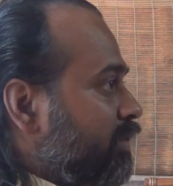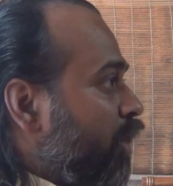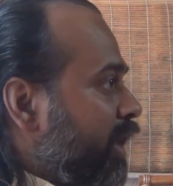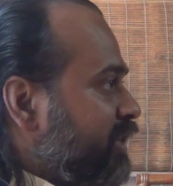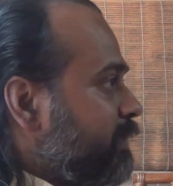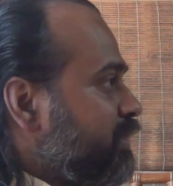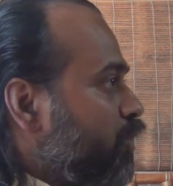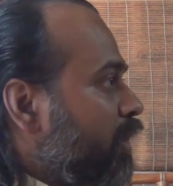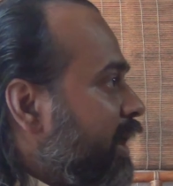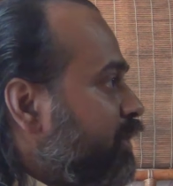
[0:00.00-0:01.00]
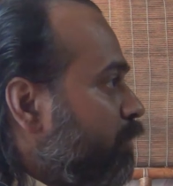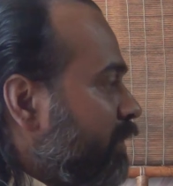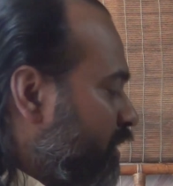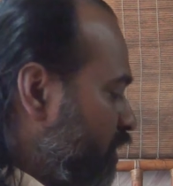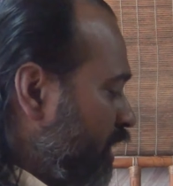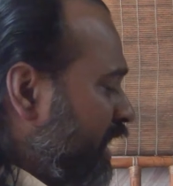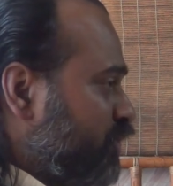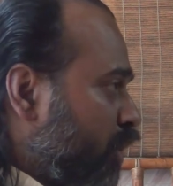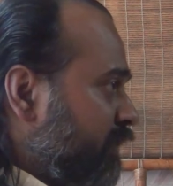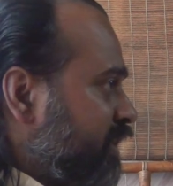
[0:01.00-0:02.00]
God has been so kind to me. God has
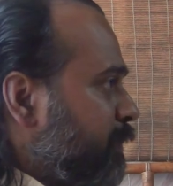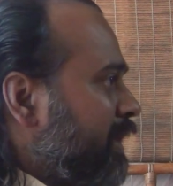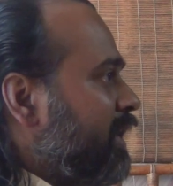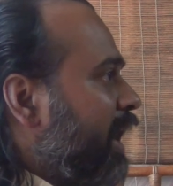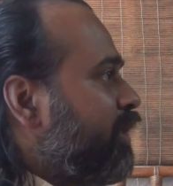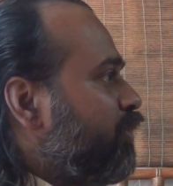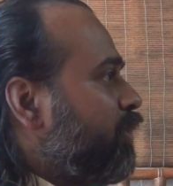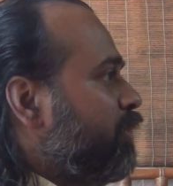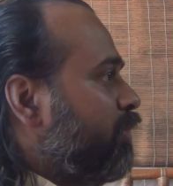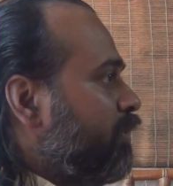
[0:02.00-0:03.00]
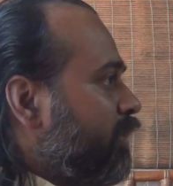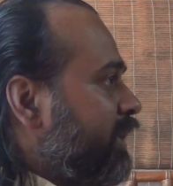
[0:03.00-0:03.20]
always been kind to you.